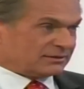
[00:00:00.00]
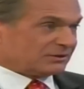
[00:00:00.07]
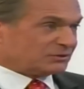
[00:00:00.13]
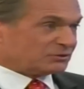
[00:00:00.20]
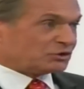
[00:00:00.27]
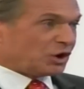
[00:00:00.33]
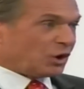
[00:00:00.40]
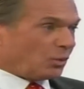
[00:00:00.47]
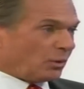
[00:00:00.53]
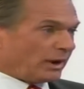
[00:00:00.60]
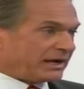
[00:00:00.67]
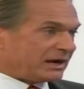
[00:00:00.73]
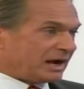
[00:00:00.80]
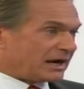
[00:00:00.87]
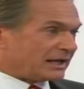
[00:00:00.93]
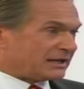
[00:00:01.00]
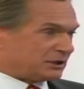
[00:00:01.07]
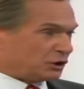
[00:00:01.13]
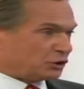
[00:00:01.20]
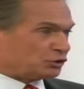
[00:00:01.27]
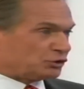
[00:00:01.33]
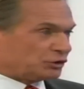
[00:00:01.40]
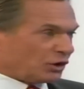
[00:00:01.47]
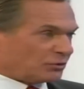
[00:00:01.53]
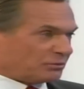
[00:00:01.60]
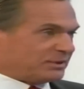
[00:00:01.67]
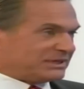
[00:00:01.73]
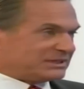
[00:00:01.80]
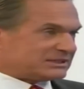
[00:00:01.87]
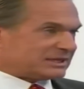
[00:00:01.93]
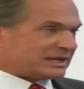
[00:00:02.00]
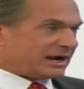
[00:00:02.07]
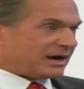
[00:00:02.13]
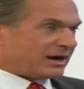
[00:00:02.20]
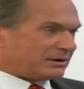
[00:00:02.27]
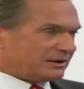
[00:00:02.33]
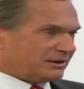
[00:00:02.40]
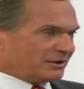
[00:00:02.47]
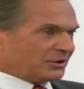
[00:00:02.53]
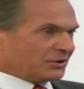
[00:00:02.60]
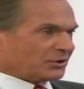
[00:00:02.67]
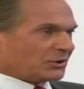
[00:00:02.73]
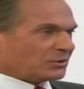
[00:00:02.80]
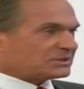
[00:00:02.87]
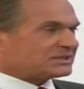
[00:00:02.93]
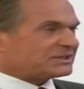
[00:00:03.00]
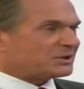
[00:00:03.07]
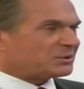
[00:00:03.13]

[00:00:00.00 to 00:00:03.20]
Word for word: don't wait on it. Don't be scared. Go see your